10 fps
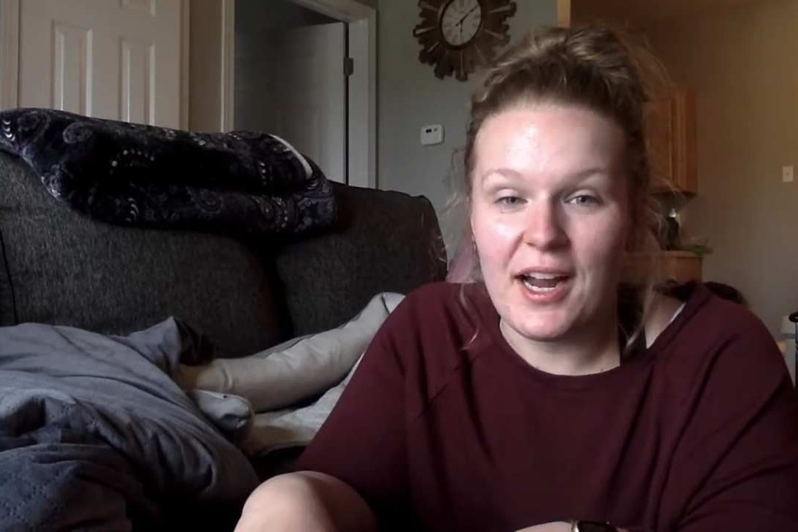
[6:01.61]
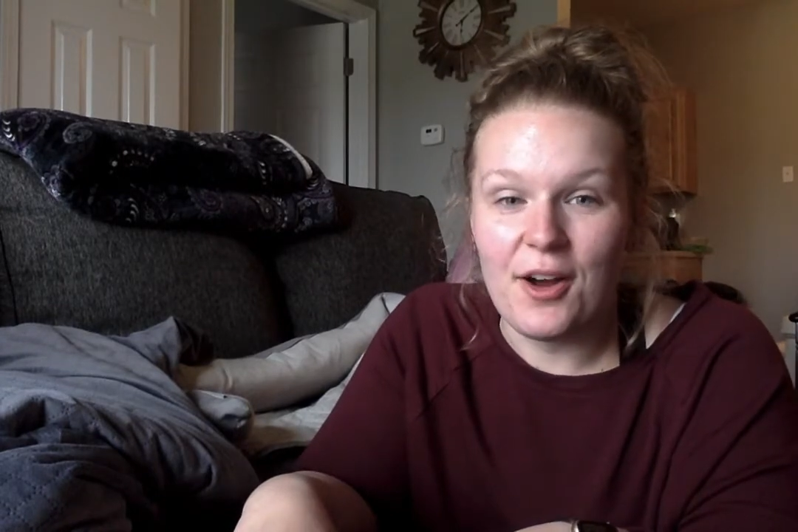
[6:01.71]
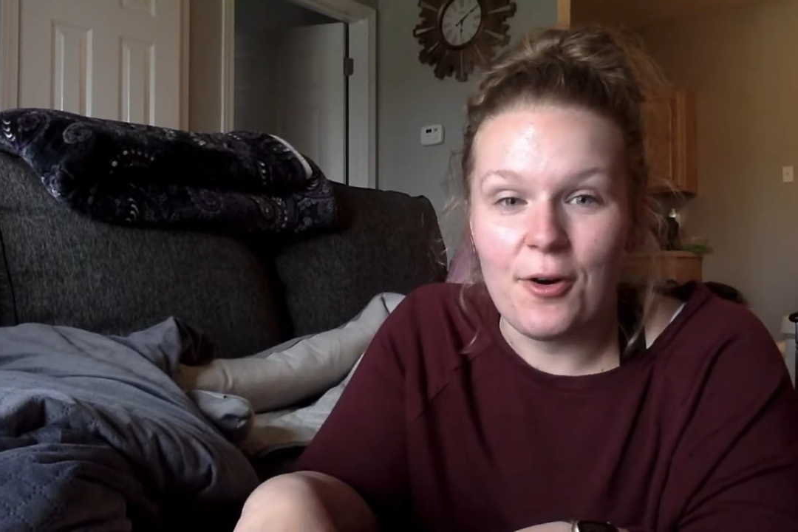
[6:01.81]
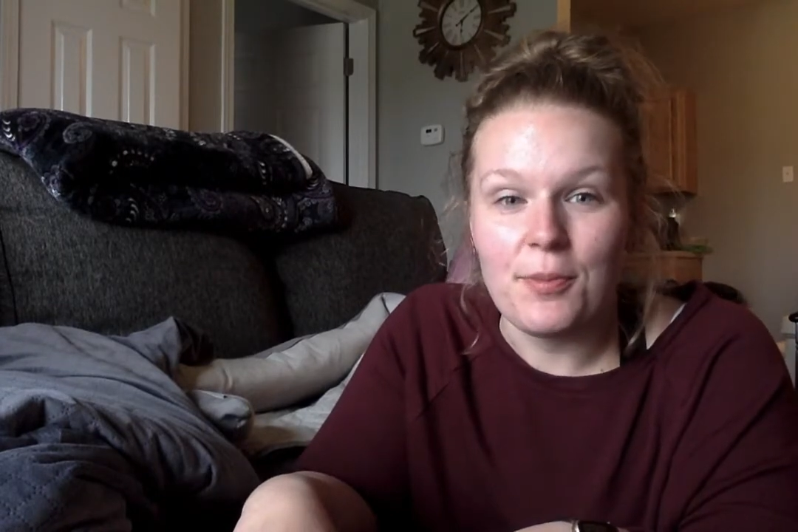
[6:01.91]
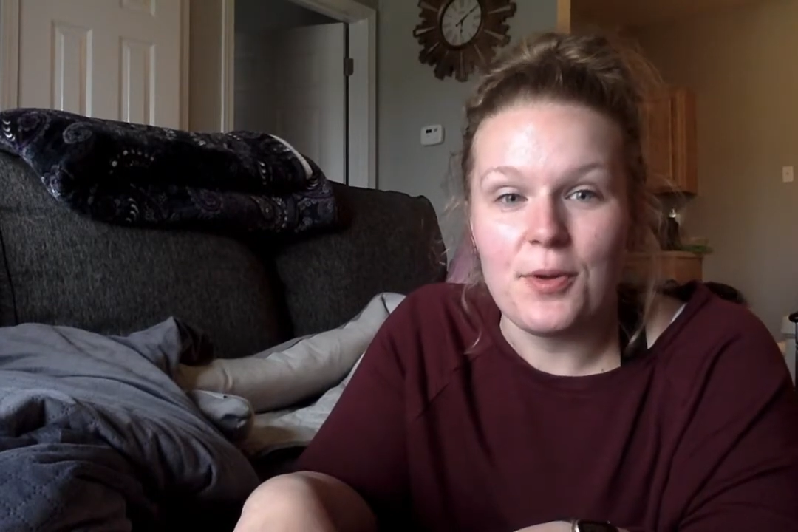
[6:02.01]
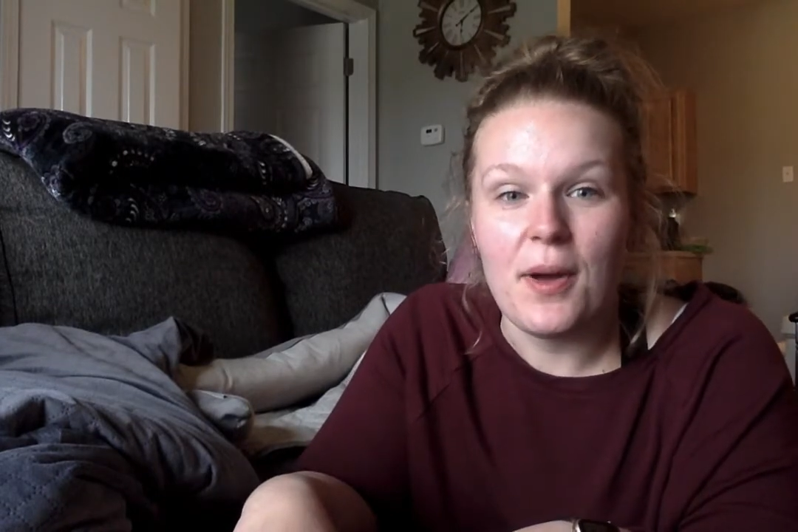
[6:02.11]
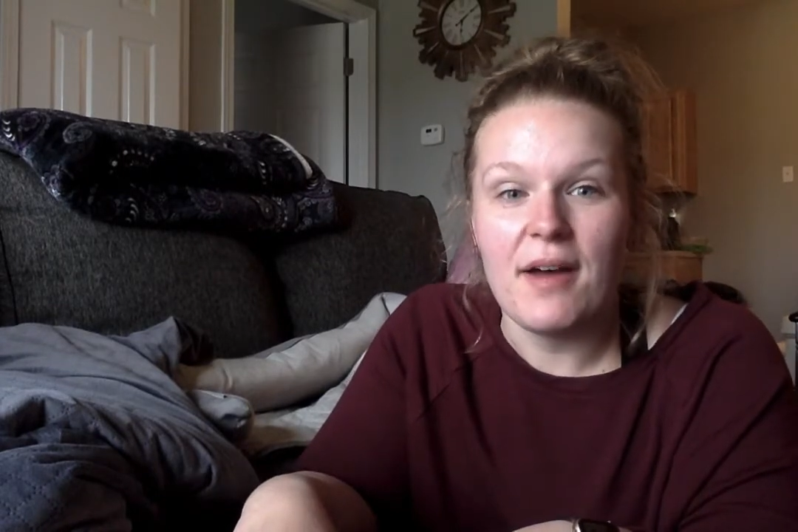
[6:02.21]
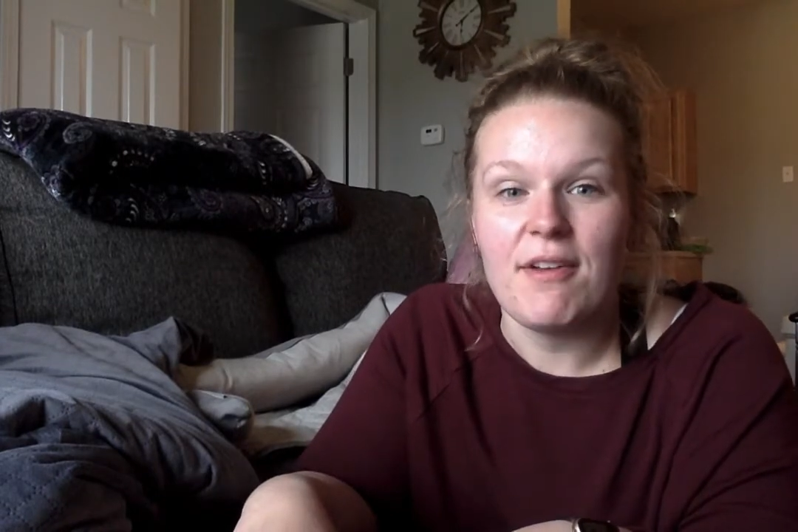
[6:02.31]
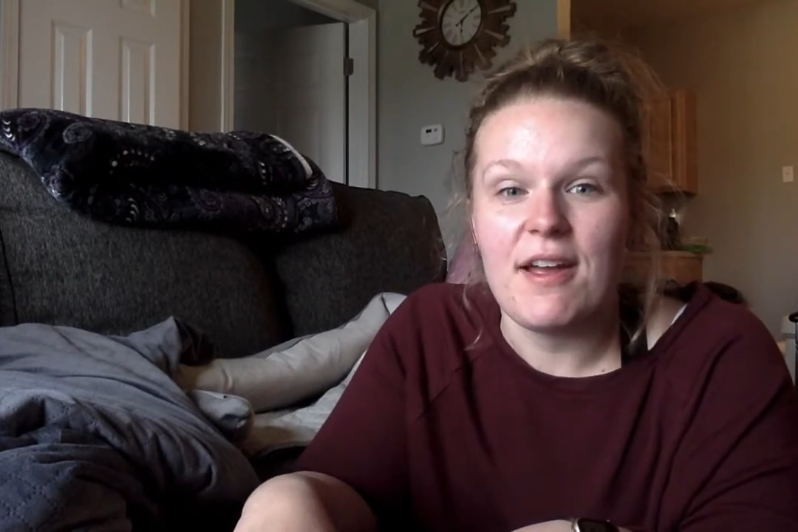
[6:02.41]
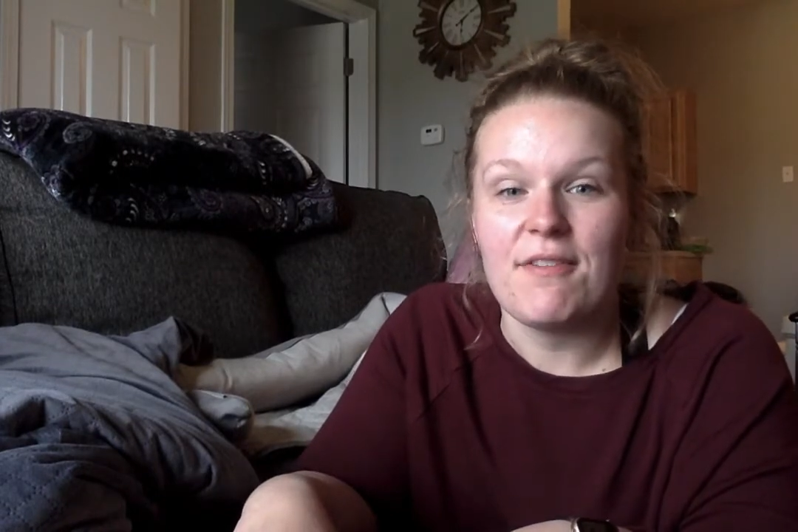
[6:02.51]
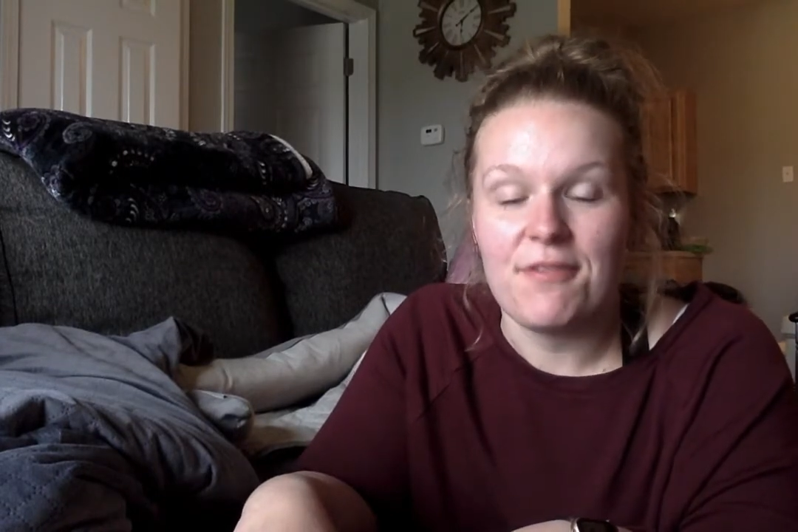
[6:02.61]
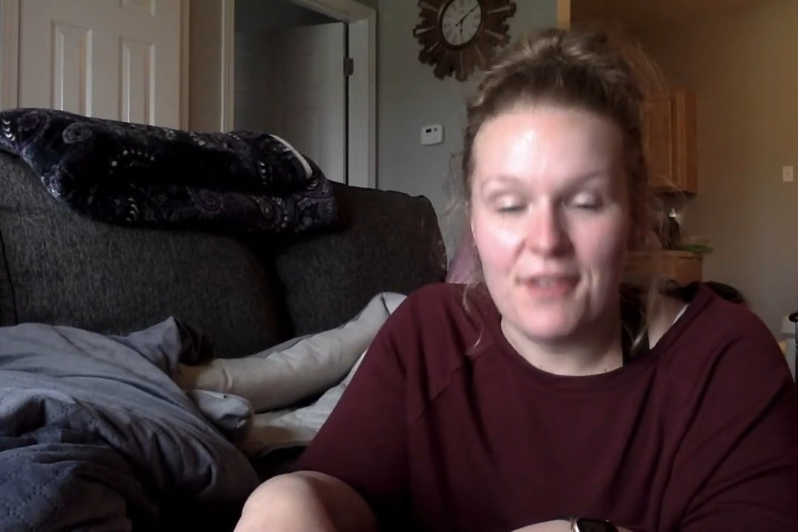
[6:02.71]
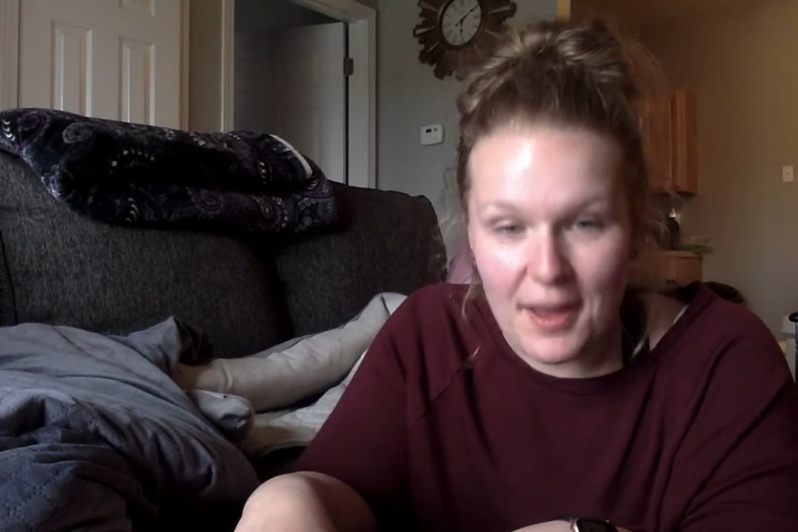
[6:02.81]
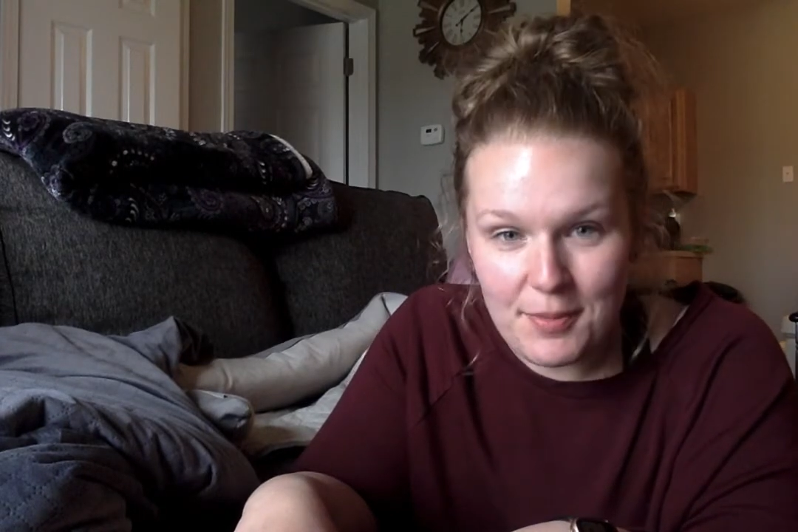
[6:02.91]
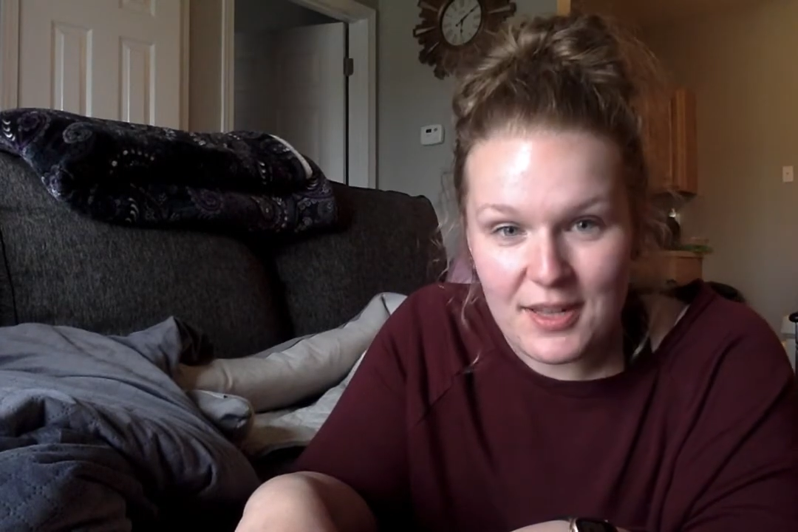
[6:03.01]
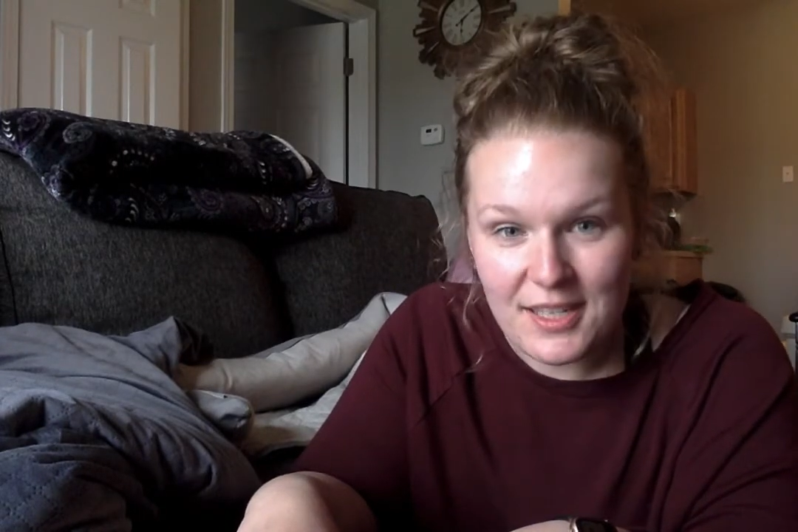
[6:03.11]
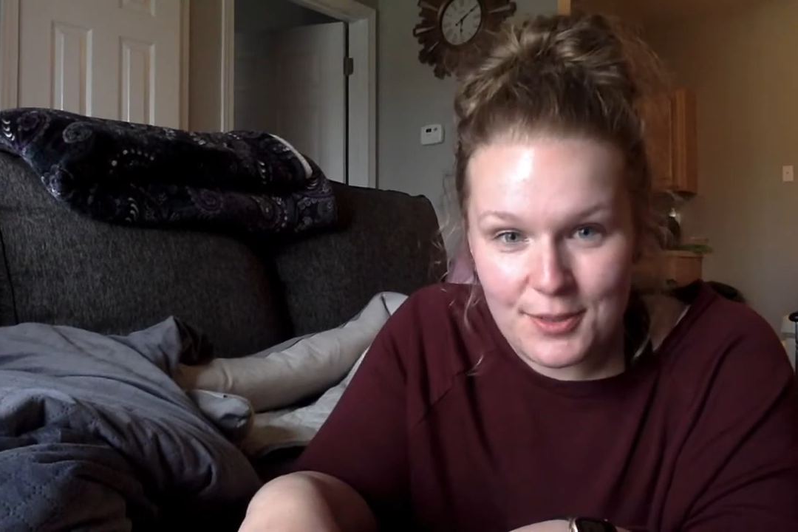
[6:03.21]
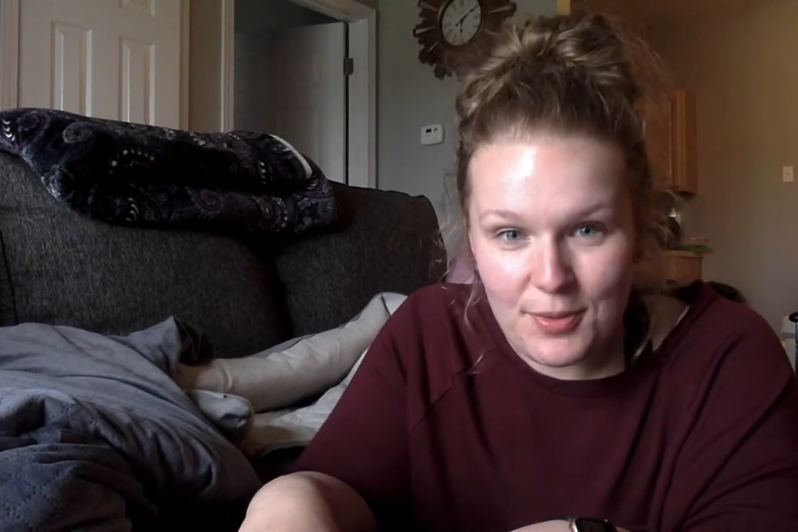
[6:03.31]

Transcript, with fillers: I hope you have a fabulous